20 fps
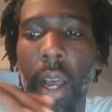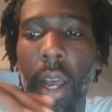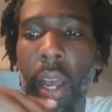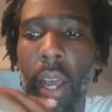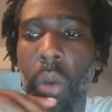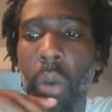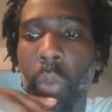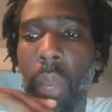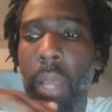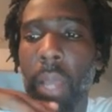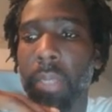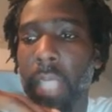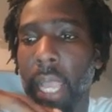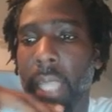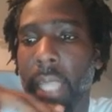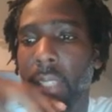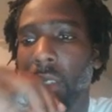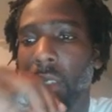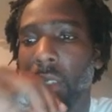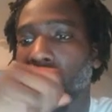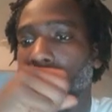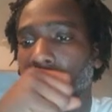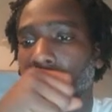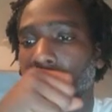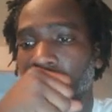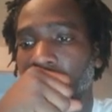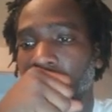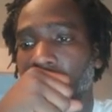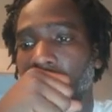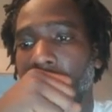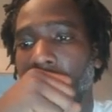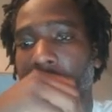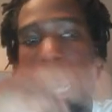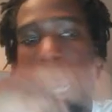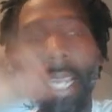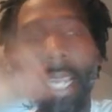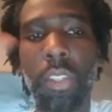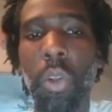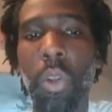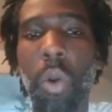websites, and
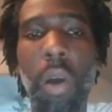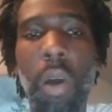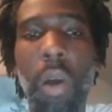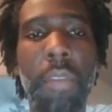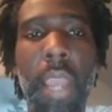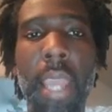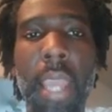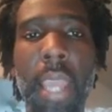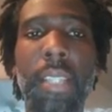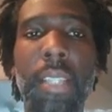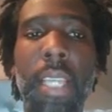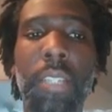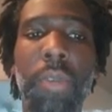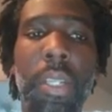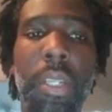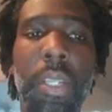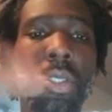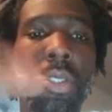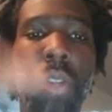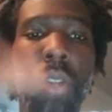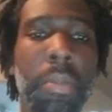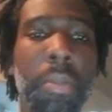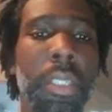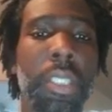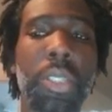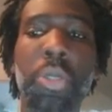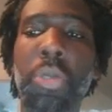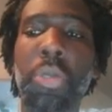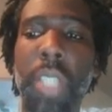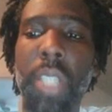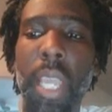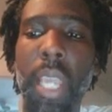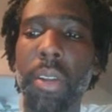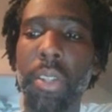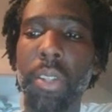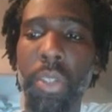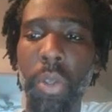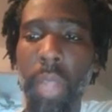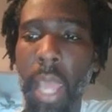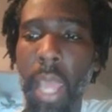that could throw off your anchor text ratio. So I'm just too
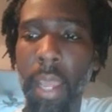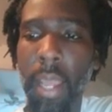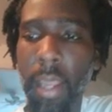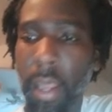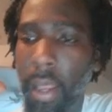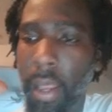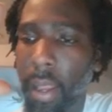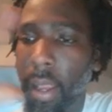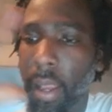scared to do that.